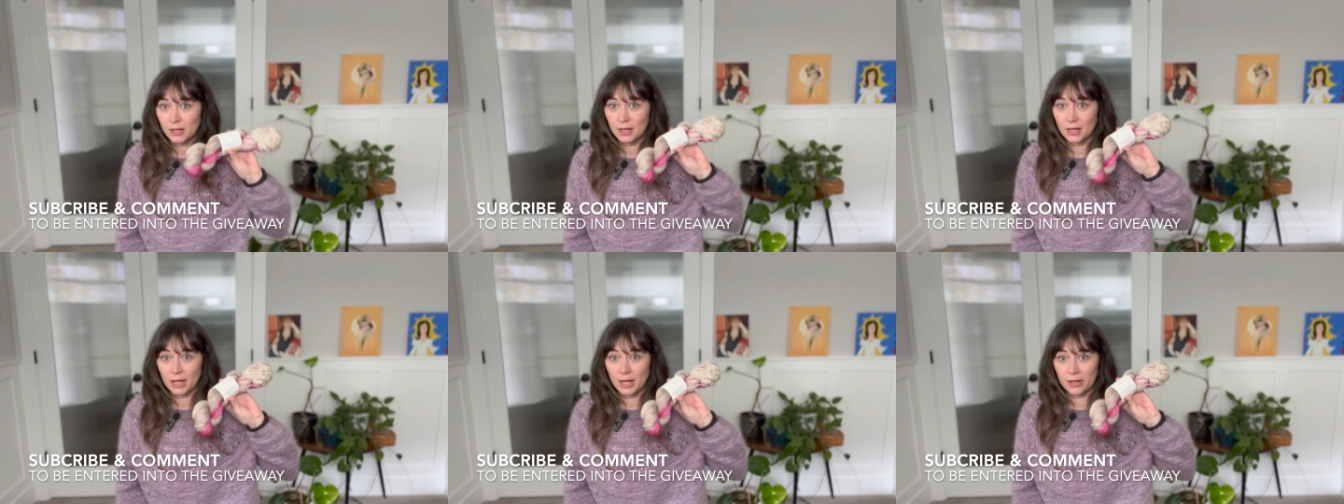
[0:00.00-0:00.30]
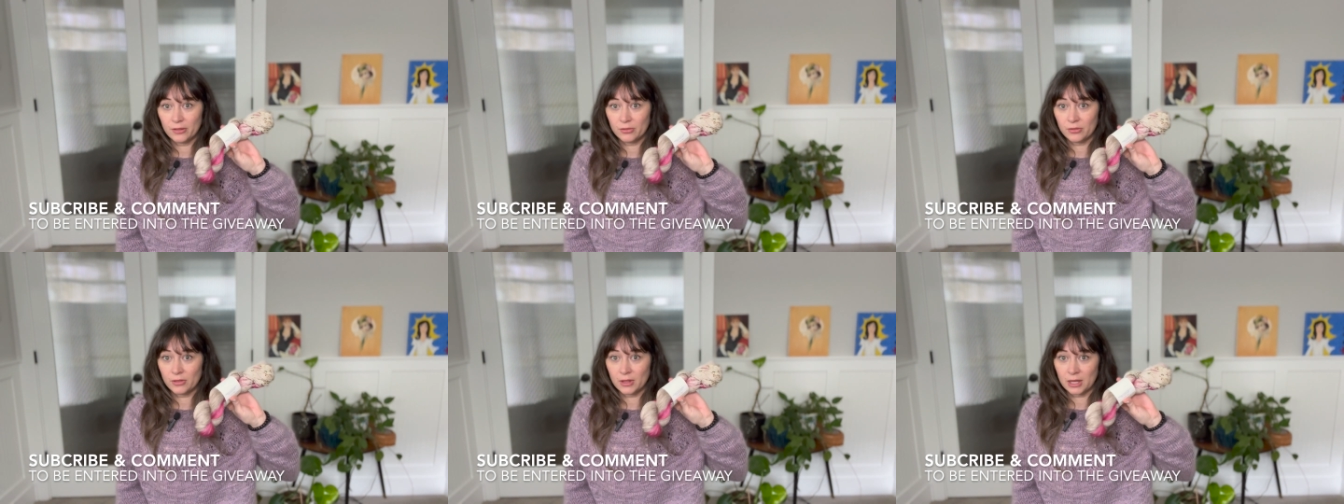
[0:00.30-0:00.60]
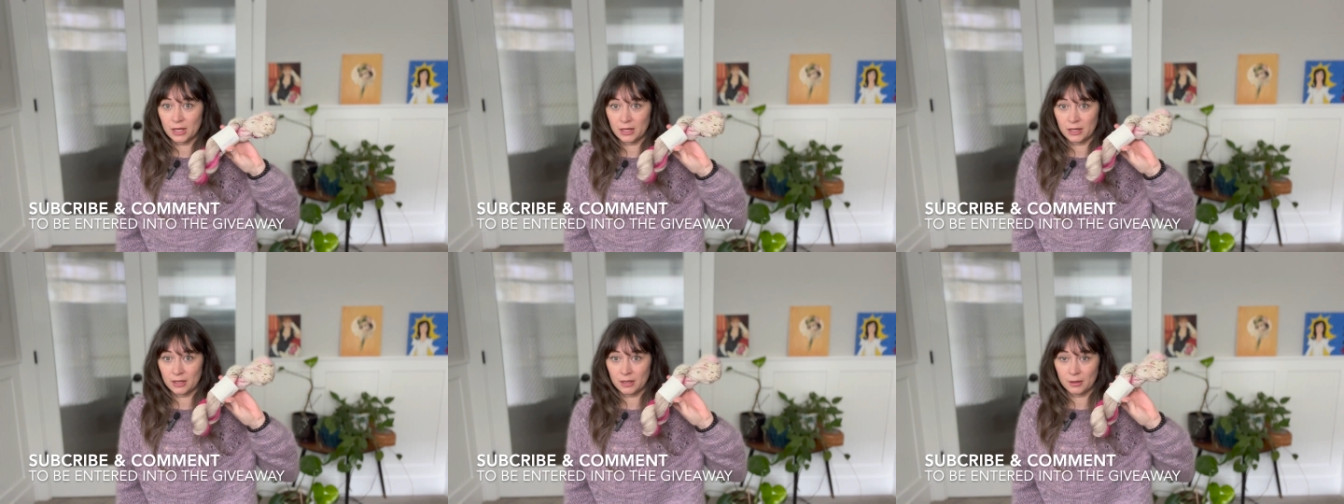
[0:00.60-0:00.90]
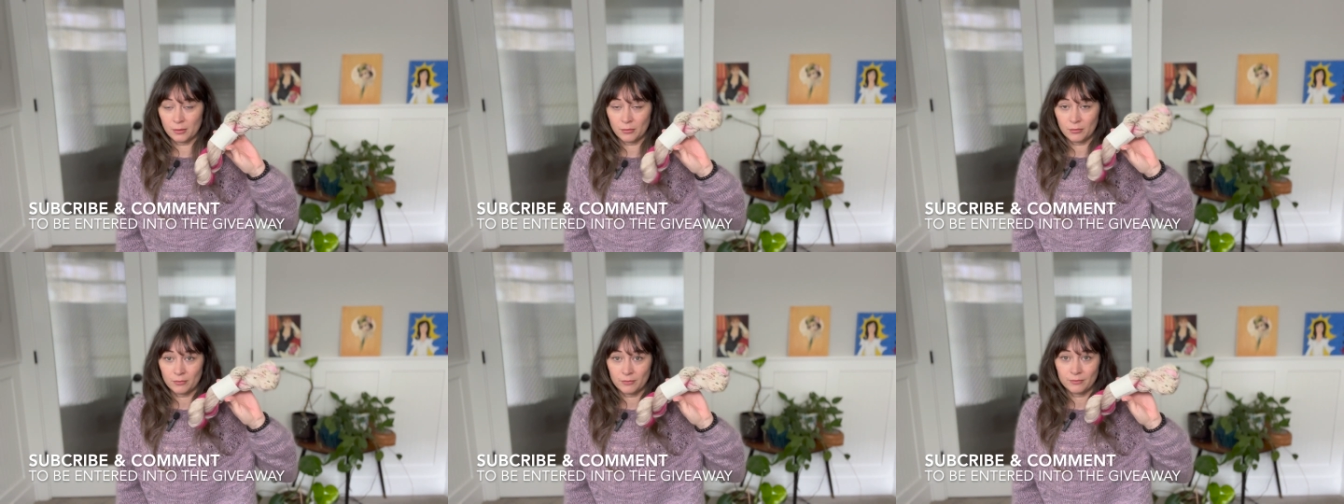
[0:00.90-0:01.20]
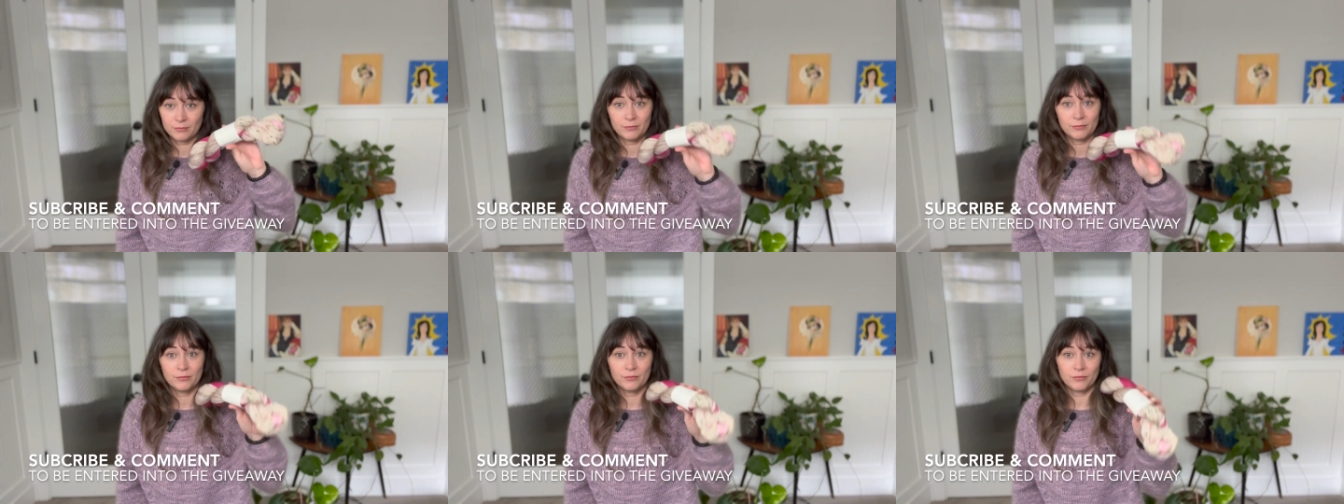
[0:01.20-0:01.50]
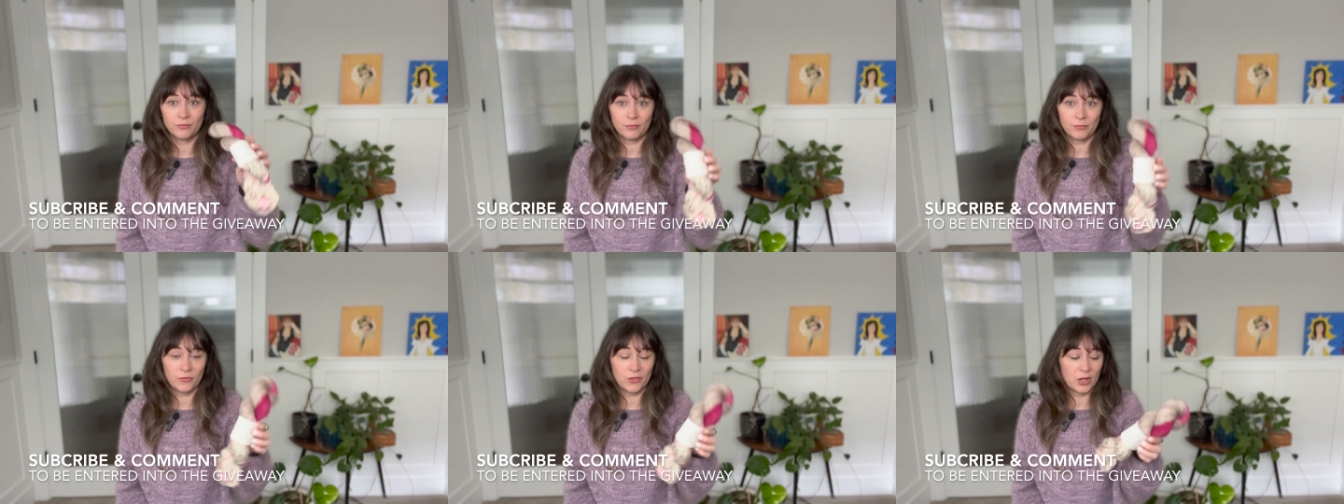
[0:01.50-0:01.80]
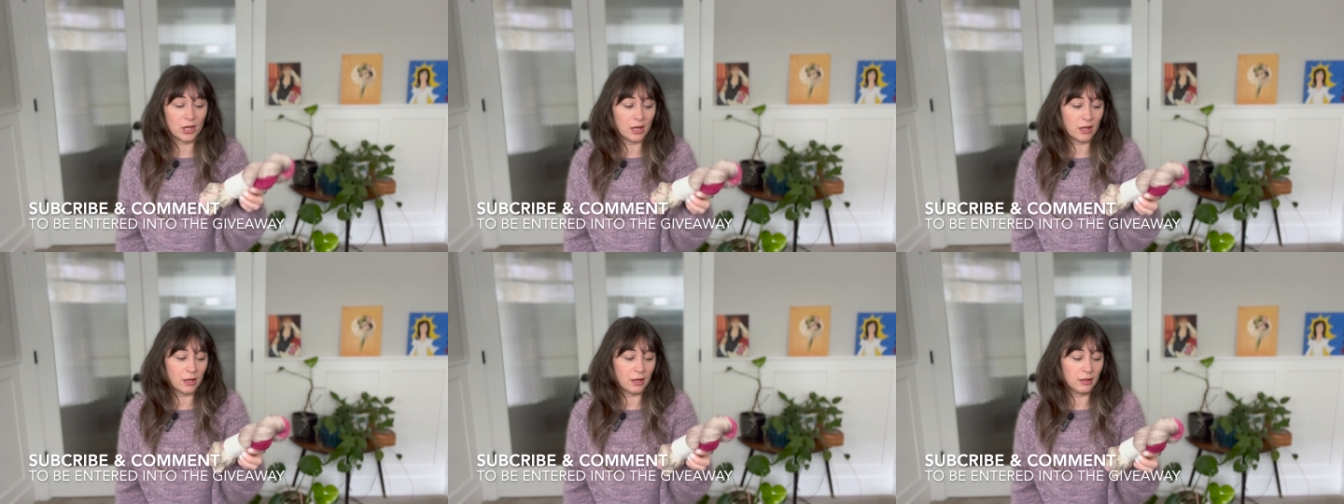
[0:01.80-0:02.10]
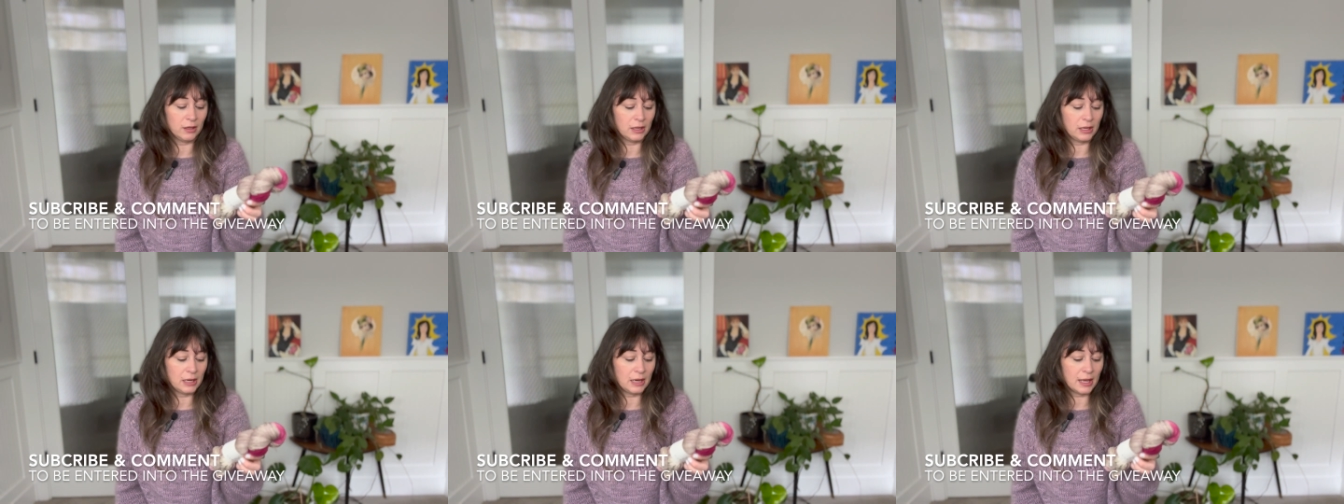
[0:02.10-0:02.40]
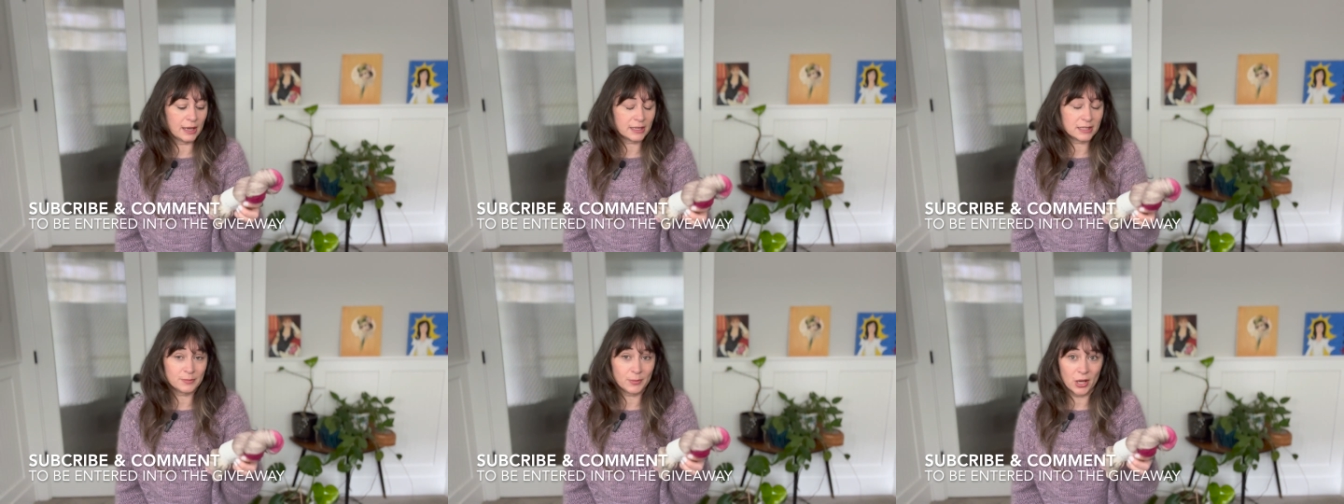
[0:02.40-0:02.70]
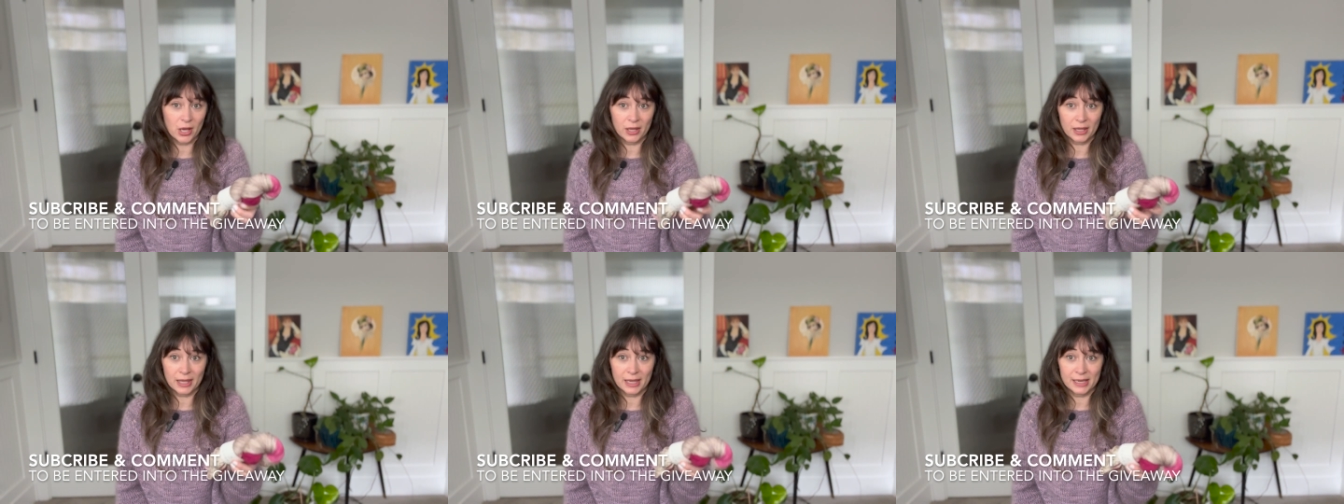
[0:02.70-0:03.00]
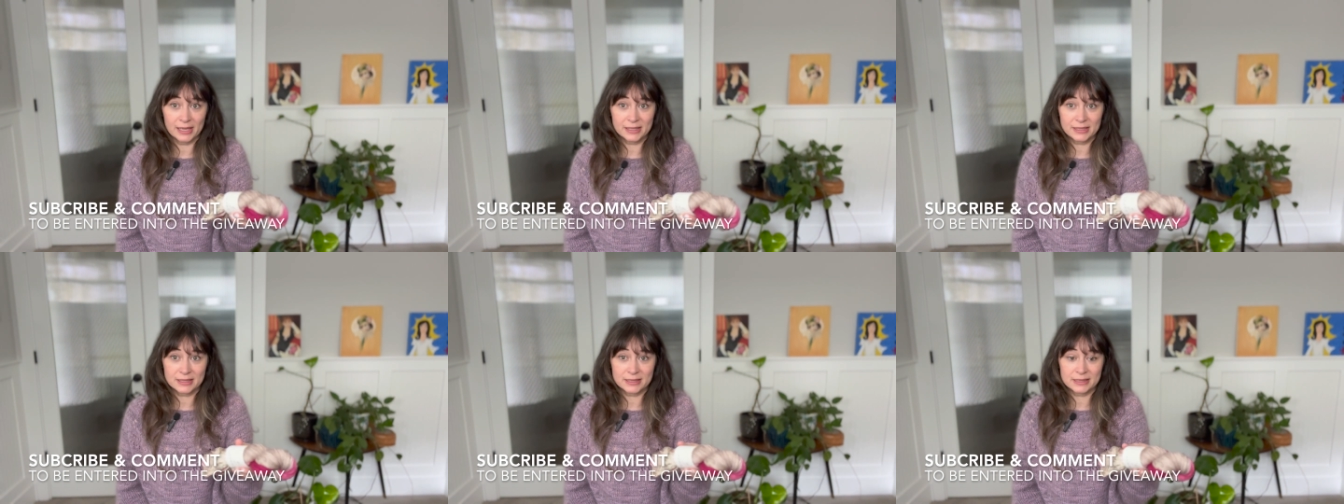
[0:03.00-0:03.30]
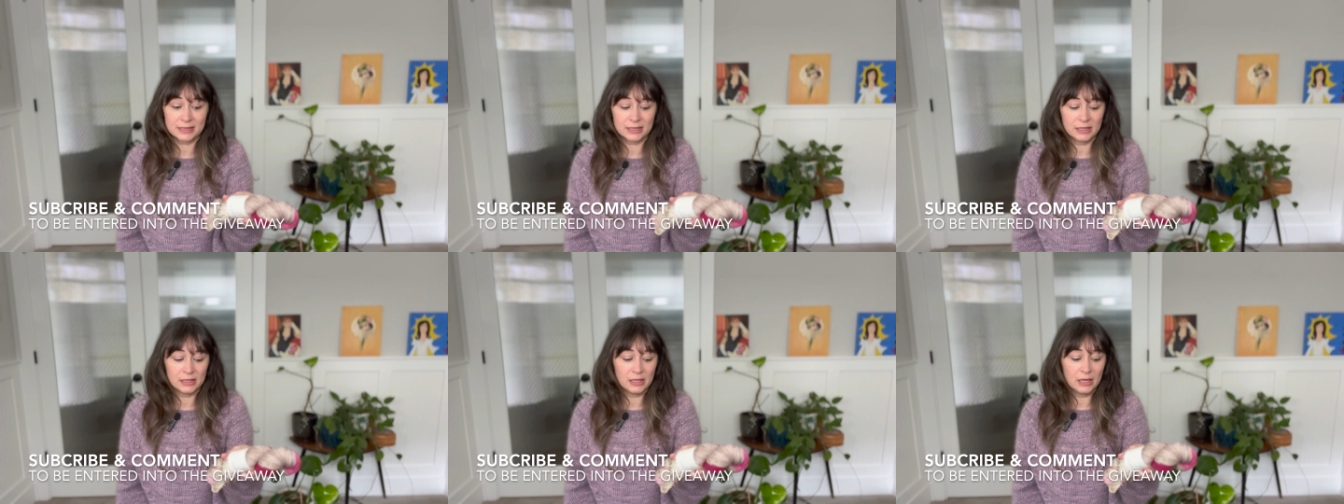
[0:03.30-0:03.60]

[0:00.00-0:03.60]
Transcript: And then the next podcast,